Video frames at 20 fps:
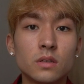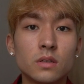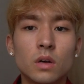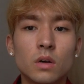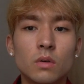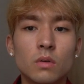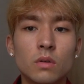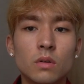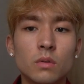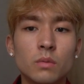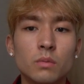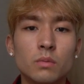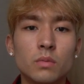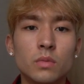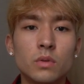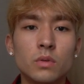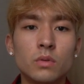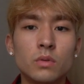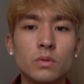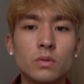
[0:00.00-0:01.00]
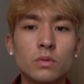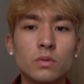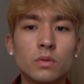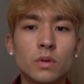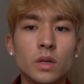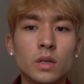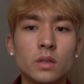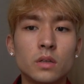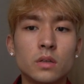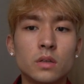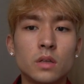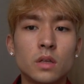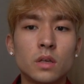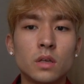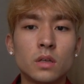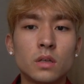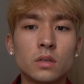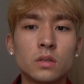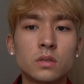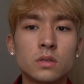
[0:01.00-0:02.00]
I want to do great
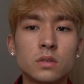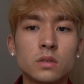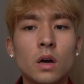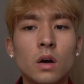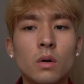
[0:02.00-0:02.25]
things.